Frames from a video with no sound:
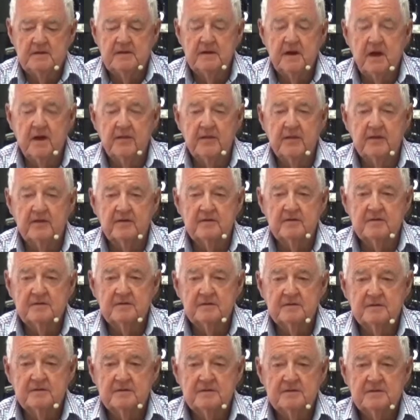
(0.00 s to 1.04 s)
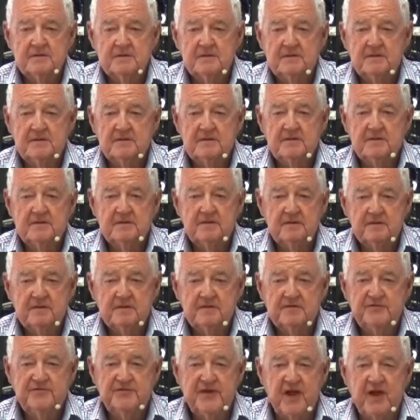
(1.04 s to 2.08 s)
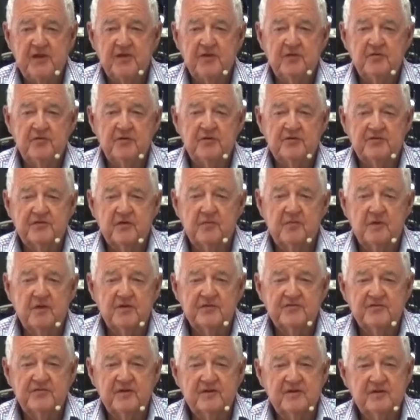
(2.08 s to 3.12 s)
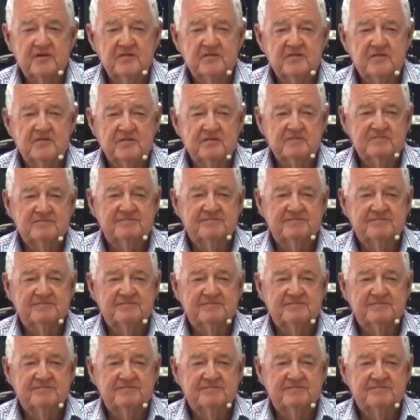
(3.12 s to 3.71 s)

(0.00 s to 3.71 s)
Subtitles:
You know that January's almost finished.